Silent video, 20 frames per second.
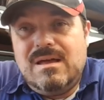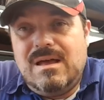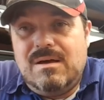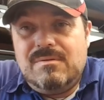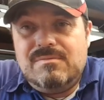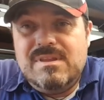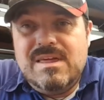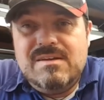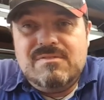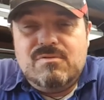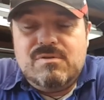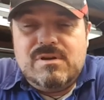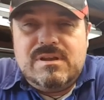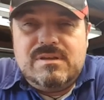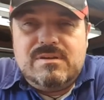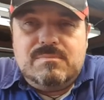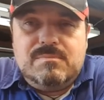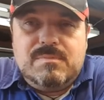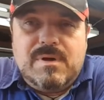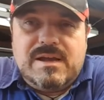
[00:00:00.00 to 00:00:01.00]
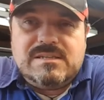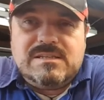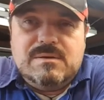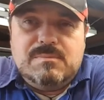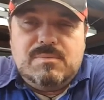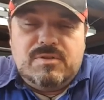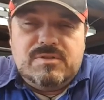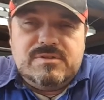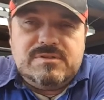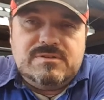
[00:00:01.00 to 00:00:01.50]
I've never really actually
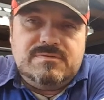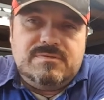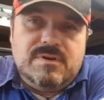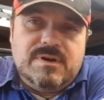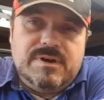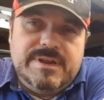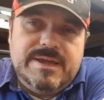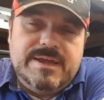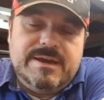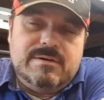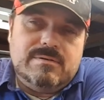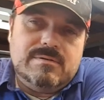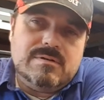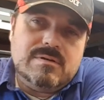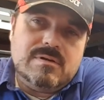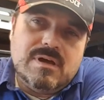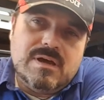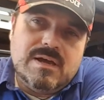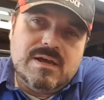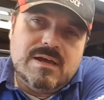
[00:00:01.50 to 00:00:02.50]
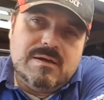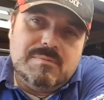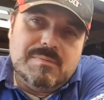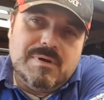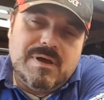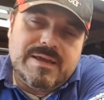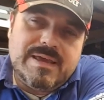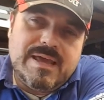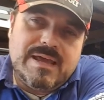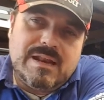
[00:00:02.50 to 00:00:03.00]
bothered to find out.
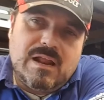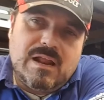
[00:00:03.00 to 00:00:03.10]
Again,